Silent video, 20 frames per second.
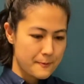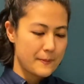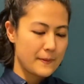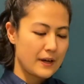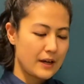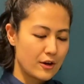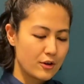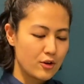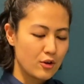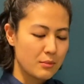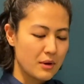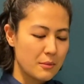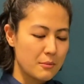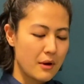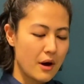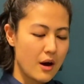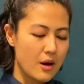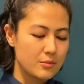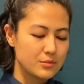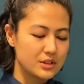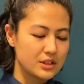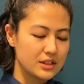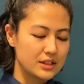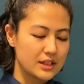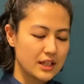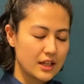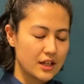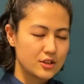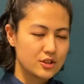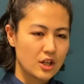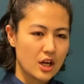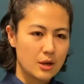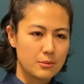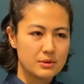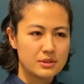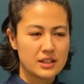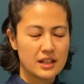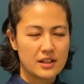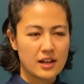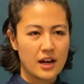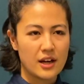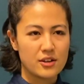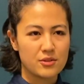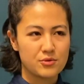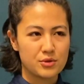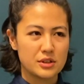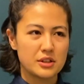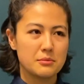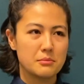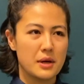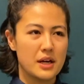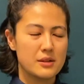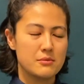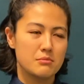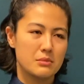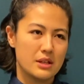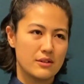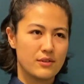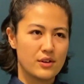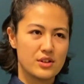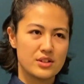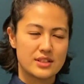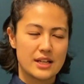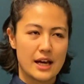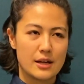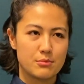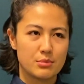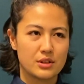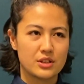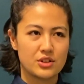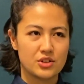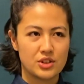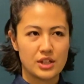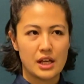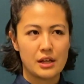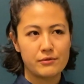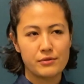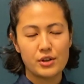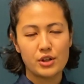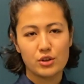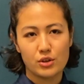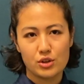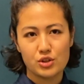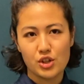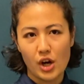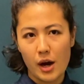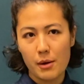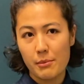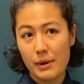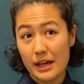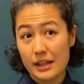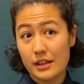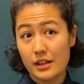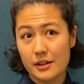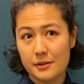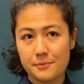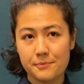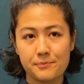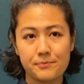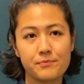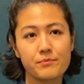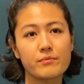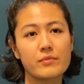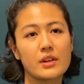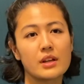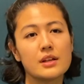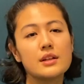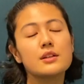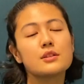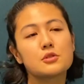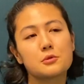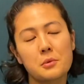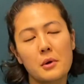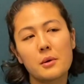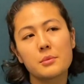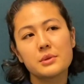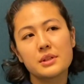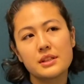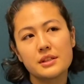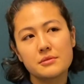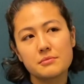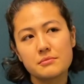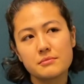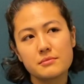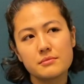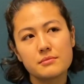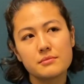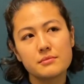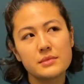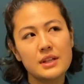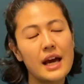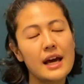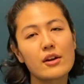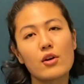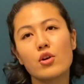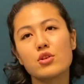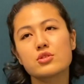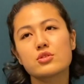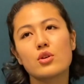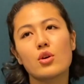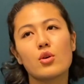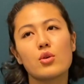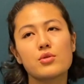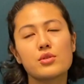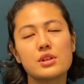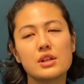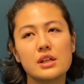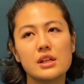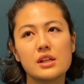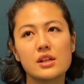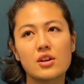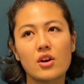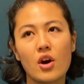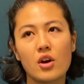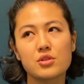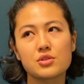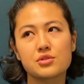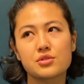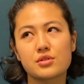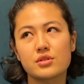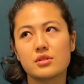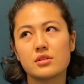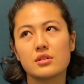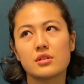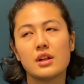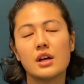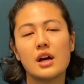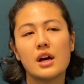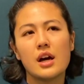I don't know, my mom didn't get a job, and that kind of really made me very sad because she had a very good job back then. So probably, yeah, and also the cultural,